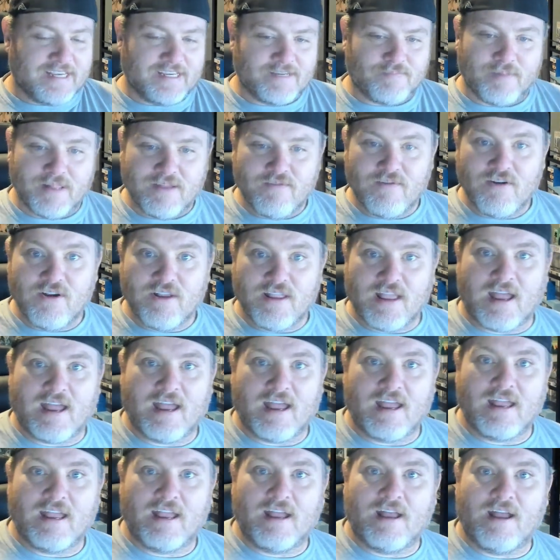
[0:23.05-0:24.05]
Believe it or
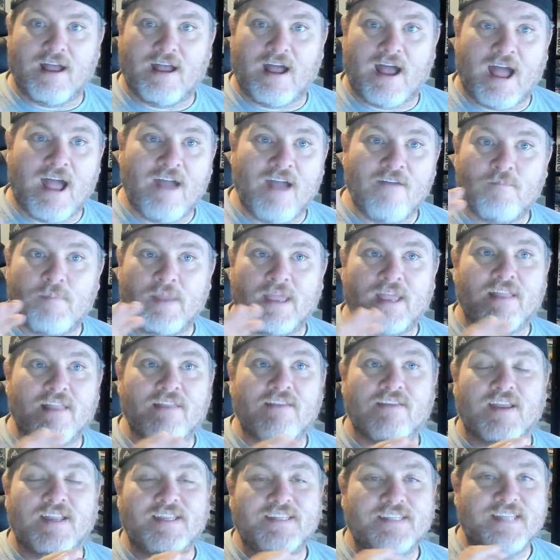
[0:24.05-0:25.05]
not, I've been
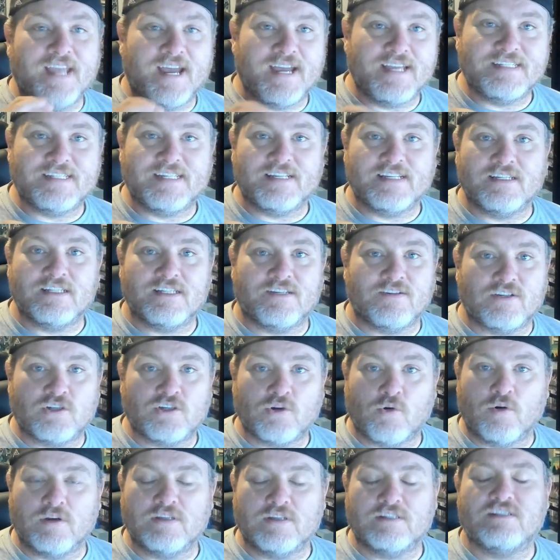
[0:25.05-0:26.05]
to dozens of
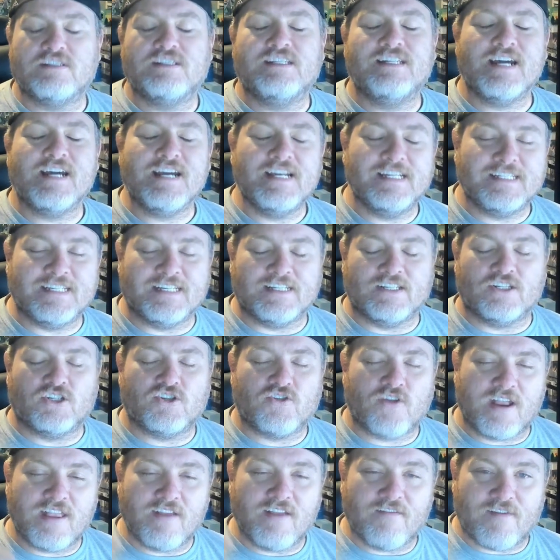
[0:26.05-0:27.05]
stores, dozens,
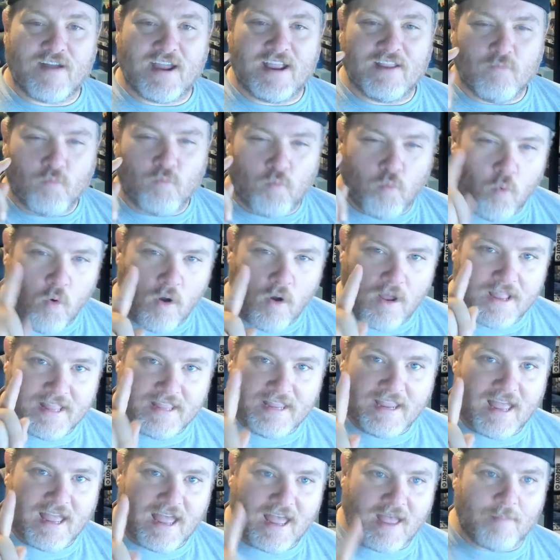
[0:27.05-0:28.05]
trying to find one
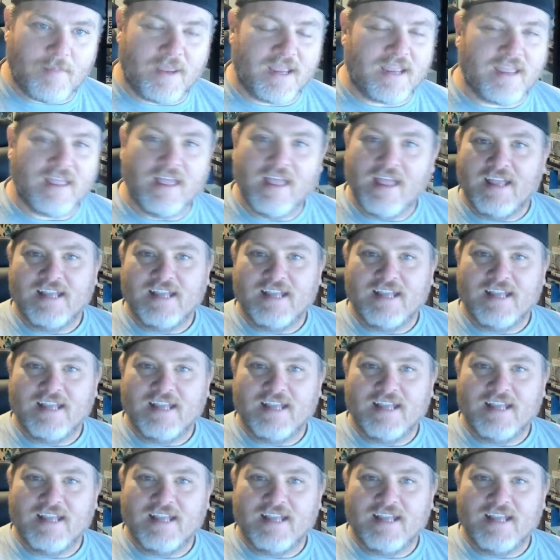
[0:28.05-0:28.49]
comic.